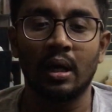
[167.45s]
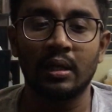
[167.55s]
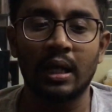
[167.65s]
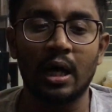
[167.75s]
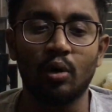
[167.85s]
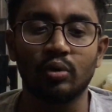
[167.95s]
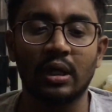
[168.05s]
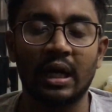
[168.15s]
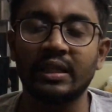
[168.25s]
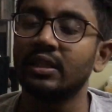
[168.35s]
Now,
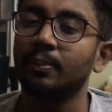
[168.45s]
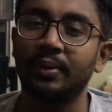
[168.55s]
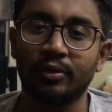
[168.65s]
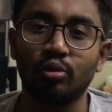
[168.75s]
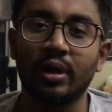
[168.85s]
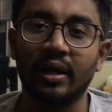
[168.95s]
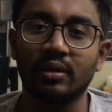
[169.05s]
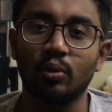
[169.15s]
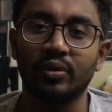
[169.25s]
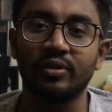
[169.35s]
I think the breakthrough
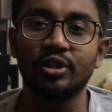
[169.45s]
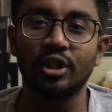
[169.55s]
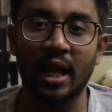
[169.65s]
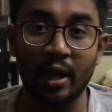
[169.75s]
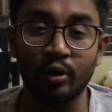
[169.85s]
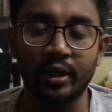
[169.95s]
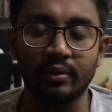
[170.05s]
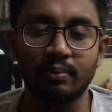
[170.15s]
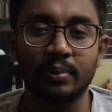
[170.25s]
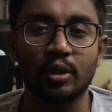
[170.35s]
character was Richard
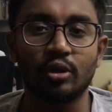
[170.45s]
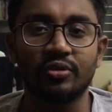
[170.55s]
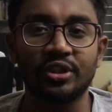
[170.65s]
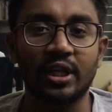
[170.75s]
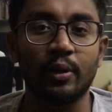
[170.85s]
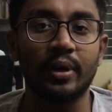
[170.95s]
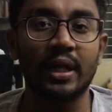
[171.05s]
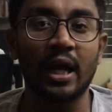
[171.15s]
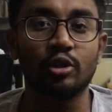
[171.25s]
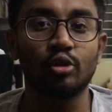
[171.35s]
Ayoade, because Richard
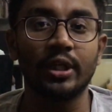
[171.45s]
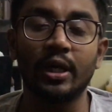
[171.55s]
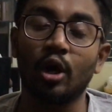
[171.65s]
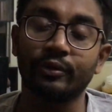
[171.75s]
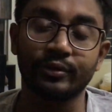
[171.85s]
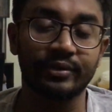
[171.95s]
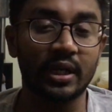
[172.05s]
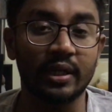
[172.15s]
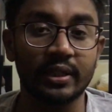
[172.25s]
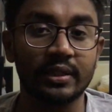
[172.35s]
Ayoade actually also
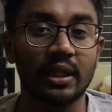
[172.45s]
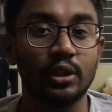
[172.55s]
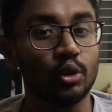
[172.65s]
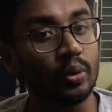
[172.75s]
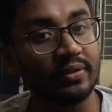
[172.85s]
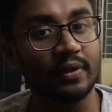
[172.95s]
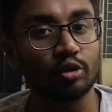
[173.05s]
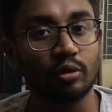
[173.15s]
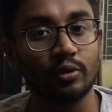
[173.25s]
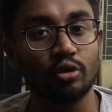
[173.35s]
starred in the US
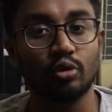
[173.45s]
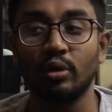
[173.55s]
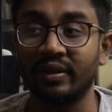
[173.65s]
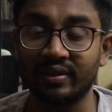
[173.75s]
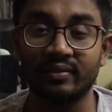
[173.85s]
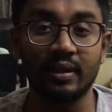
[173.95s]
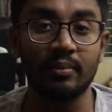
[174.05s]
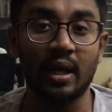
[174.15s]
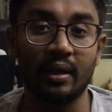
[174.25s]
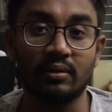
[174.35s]
version of this show as the
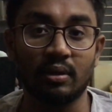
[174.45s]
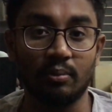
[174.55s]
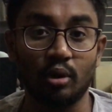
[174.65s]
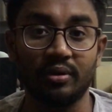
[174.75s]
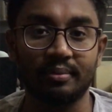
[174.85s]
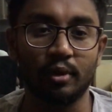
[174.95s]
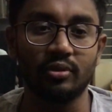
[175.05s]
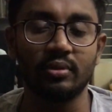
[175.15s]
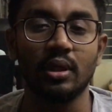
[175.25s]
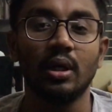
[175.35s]
same character, Maurice
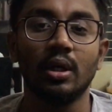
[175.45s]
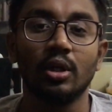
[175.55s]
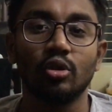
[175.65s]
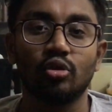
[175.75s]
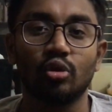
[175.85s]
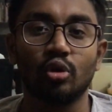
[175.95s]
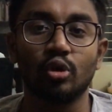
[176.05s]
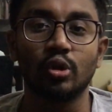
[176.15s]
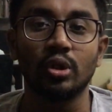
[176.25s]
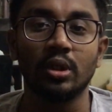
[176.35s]
Moss.
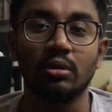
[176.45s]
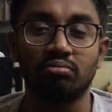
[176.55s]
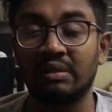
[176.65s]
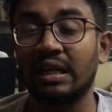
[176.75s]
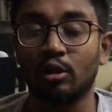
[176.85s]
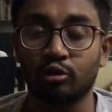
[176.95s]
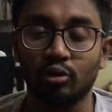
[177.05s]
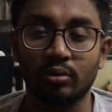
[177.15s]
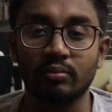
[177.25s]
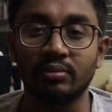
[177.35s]
So that
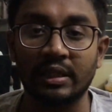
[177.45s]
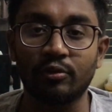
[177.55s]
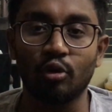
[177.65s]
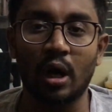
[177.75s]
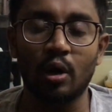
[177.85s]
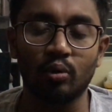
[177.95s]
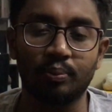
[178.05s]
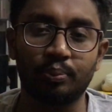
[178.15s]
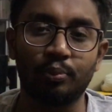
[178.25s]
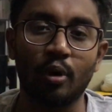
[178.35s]
also tells you
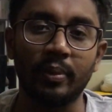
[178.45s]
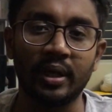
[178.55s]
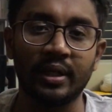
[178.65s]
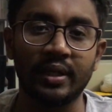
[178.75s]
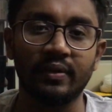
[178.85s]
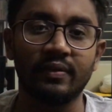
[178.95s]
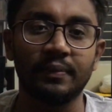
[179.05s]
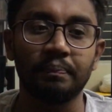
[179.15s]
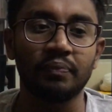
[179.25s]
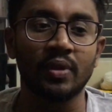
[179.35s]
how prominent he is.